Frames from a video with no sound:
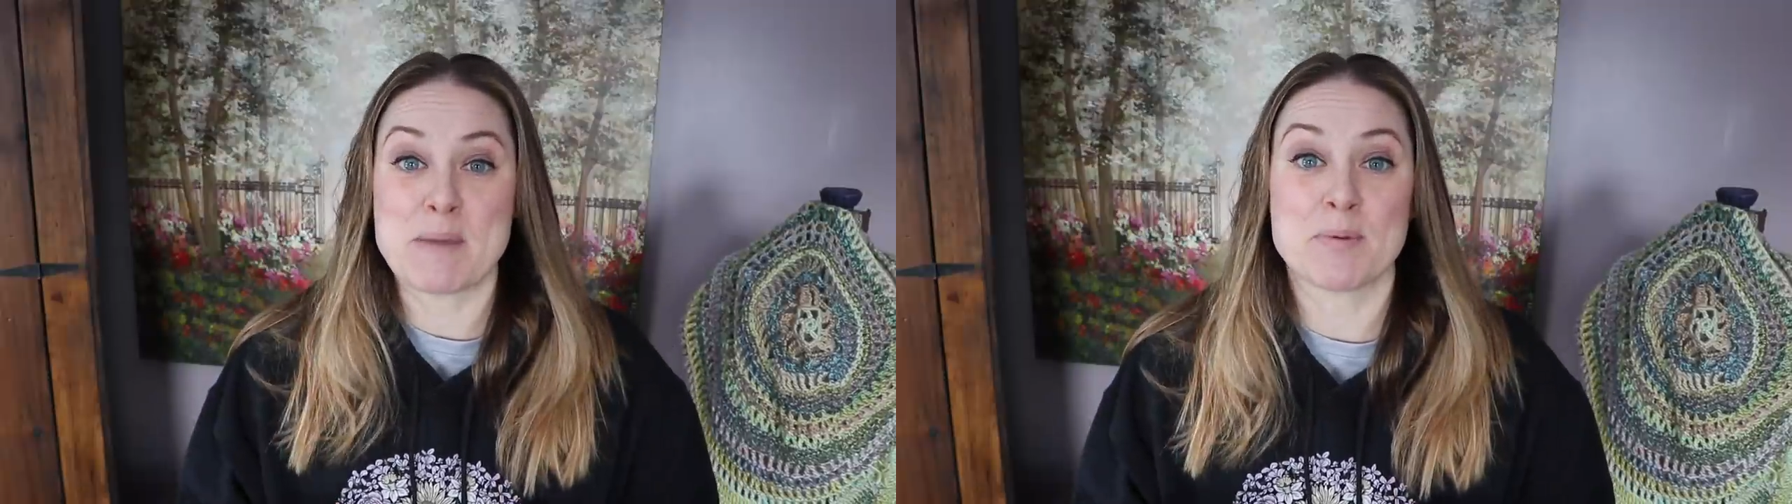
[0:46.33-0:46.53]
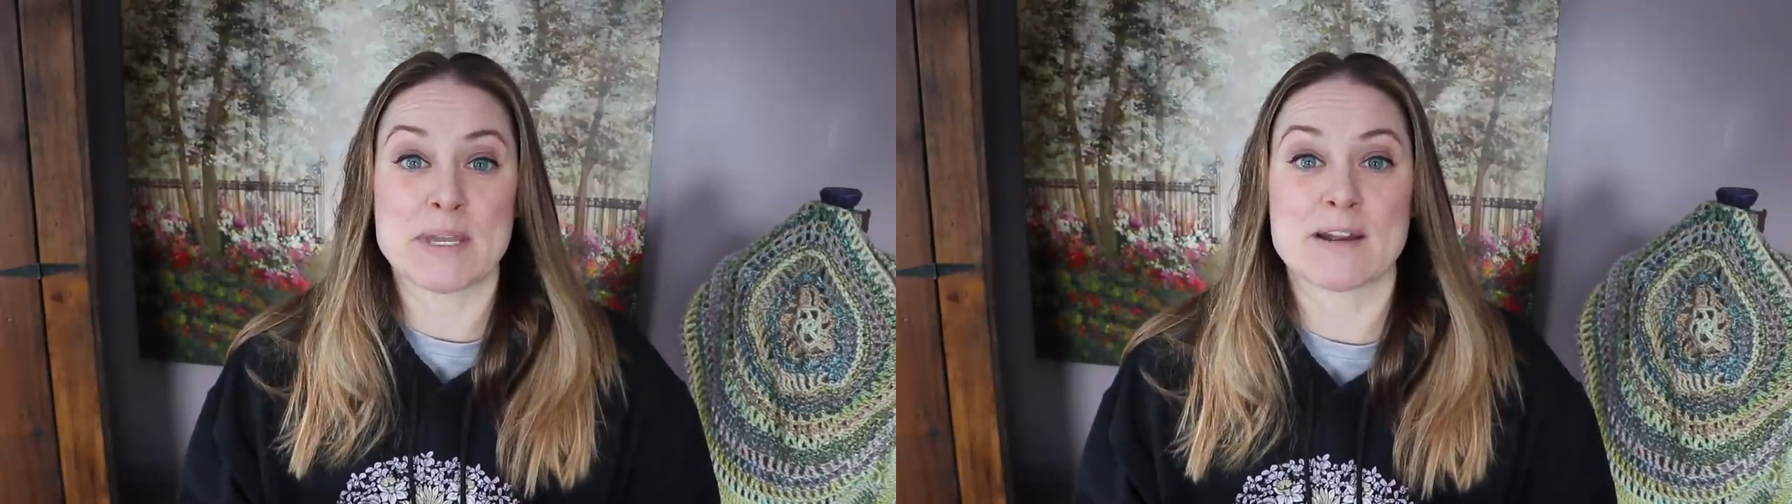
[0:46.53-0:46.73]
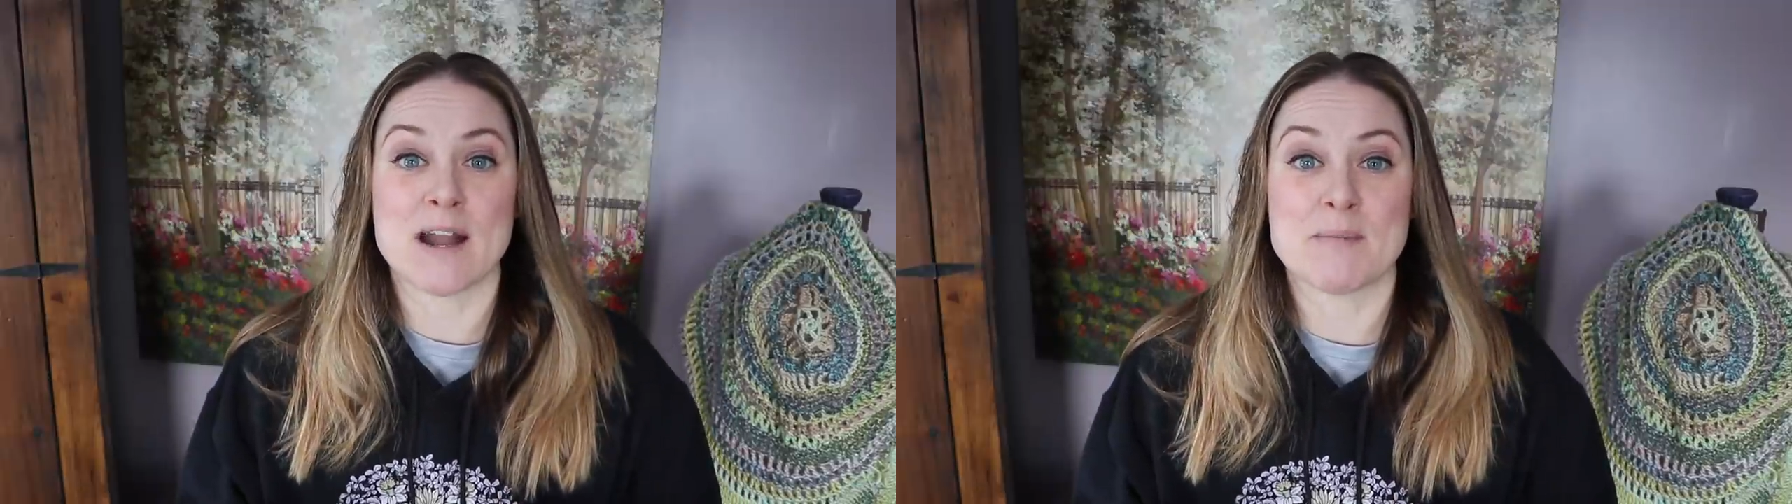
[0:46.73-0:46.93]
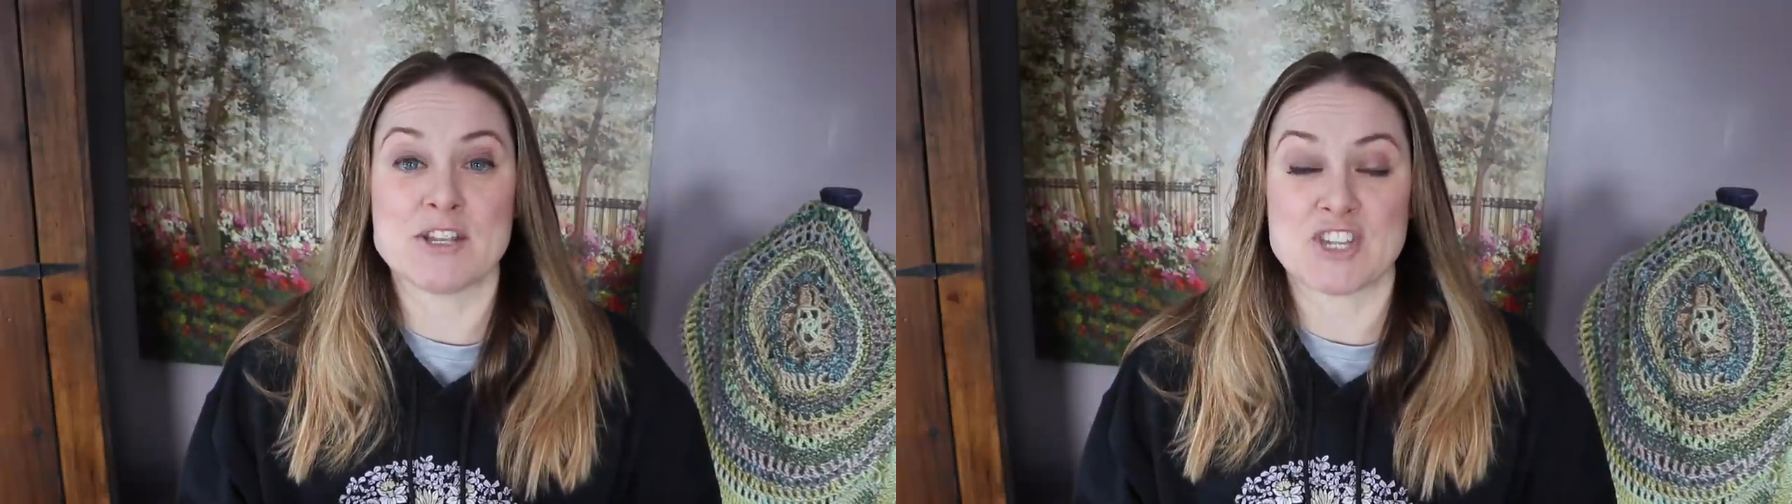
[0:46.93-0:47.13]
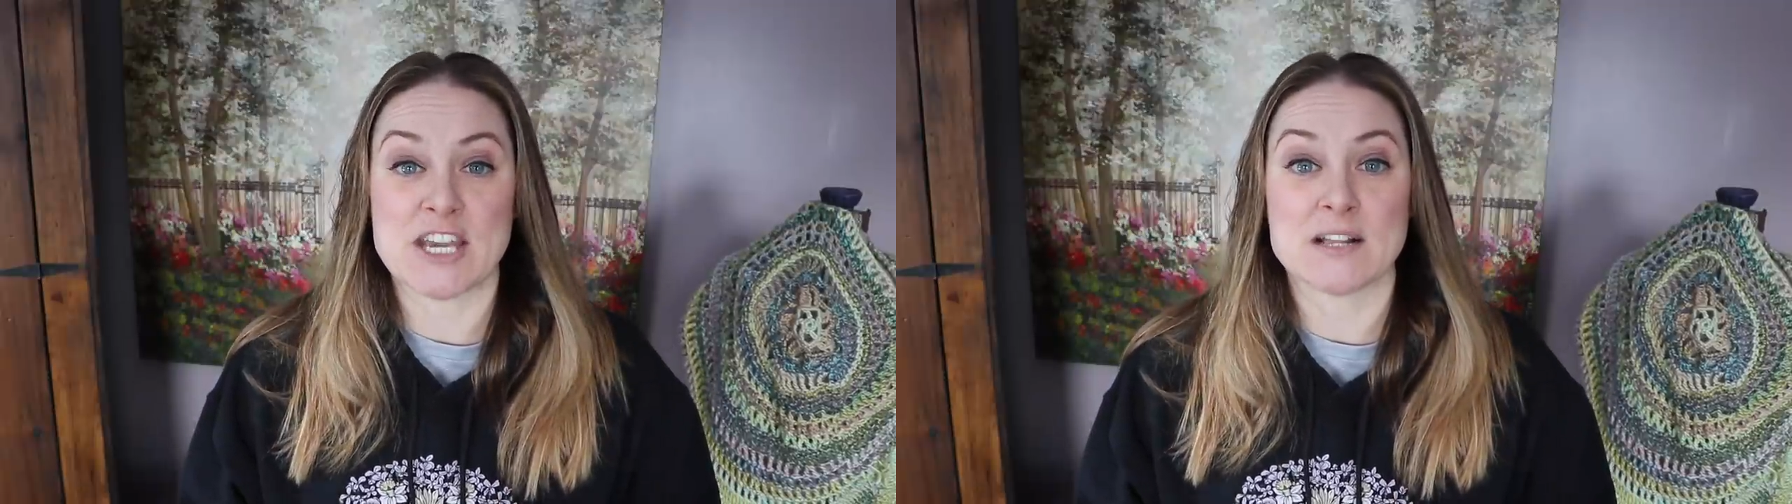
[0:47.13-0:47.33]
people here on
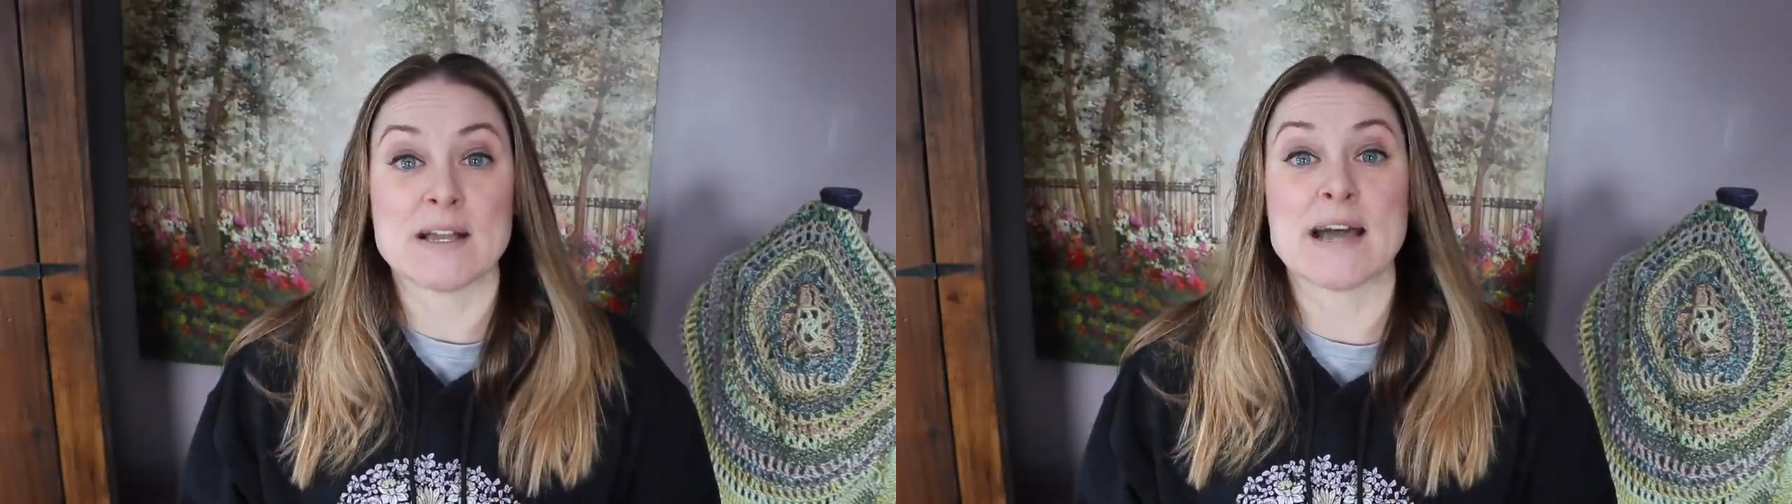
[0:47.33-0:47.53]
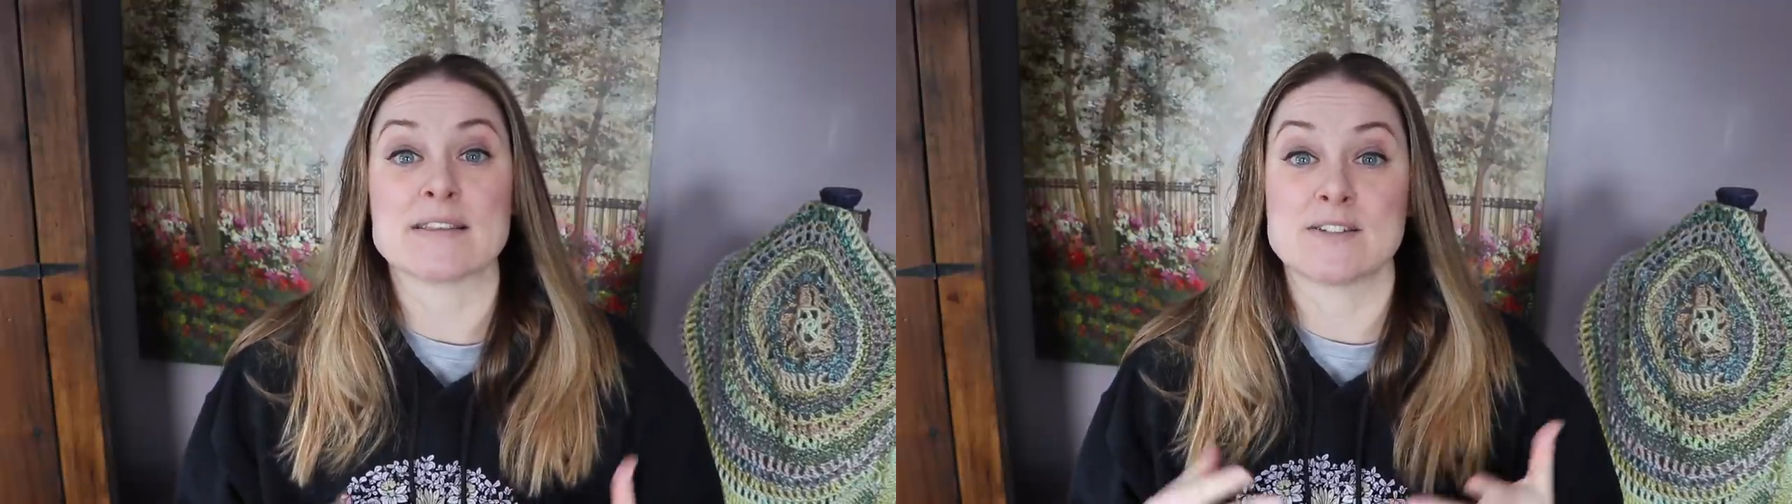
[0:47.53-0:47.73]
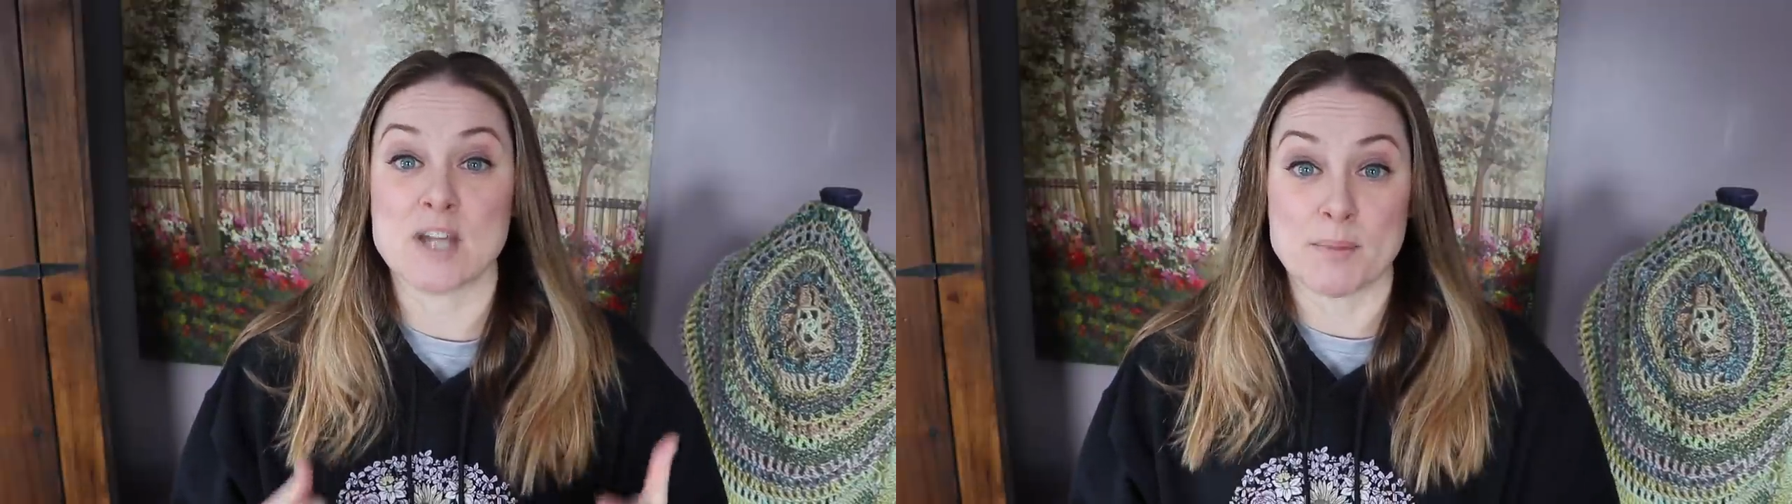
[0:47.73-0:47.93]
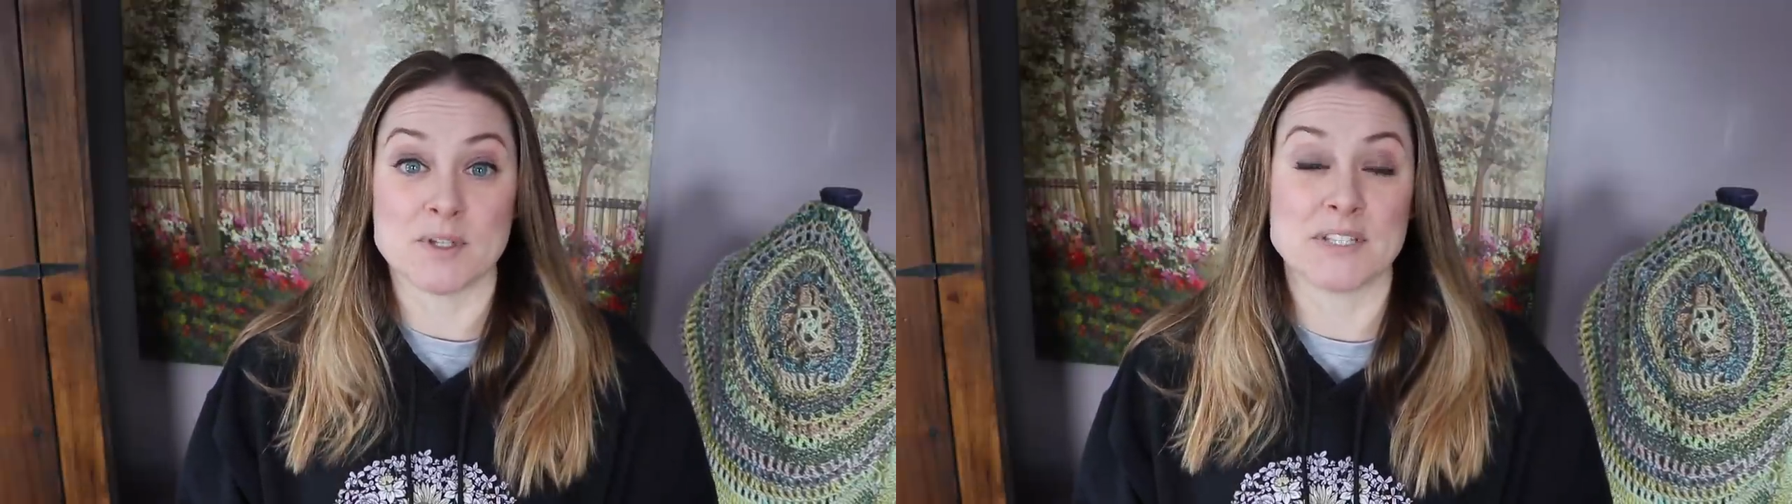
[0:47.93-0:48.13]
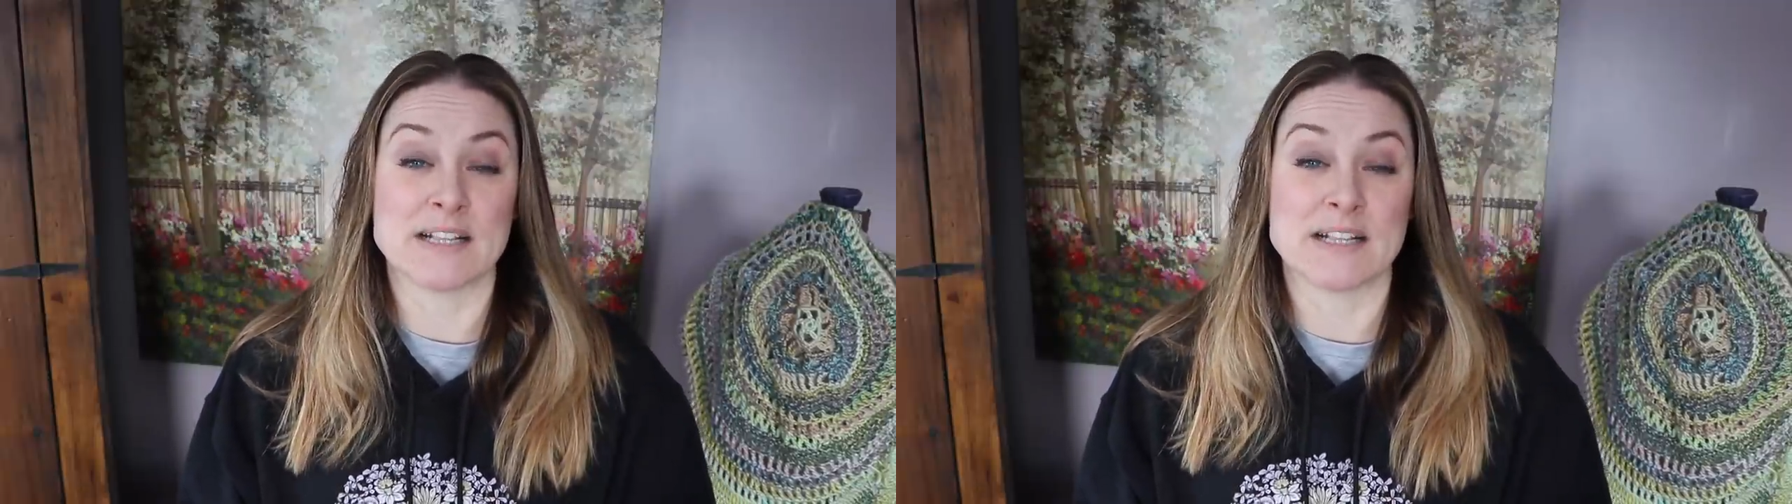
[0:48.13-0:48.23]
my channel has doubled